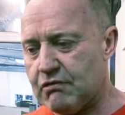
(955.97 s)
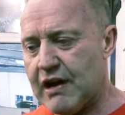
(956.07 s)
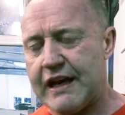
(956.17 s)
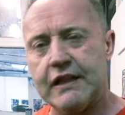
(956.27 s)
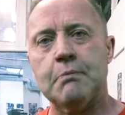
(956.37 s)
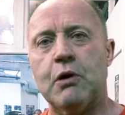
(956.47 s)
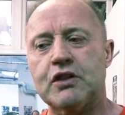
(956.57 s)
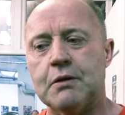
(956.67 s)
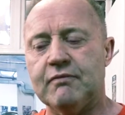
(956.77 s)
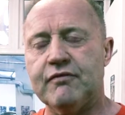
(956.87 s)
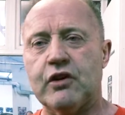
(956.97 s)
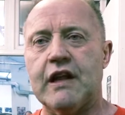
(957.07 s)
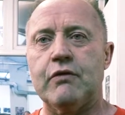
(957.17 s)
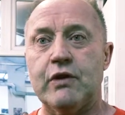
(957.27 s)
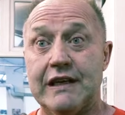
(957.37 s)
right at the bottom for
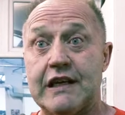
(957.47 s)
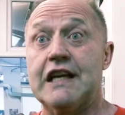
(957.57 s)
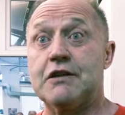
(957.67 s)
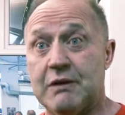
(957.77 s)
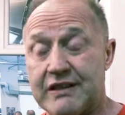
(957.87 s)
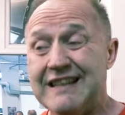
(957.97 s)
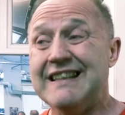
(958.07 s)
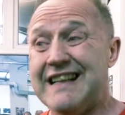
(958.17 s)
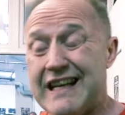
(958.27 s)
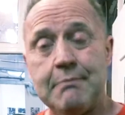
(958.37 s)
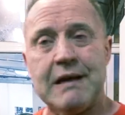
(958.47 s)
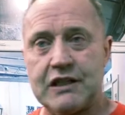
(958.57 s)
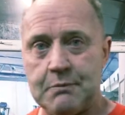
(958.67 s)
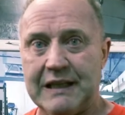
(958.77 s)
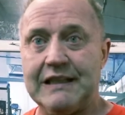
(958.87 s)
that re-engagement, and it
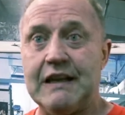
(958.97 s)
makes a big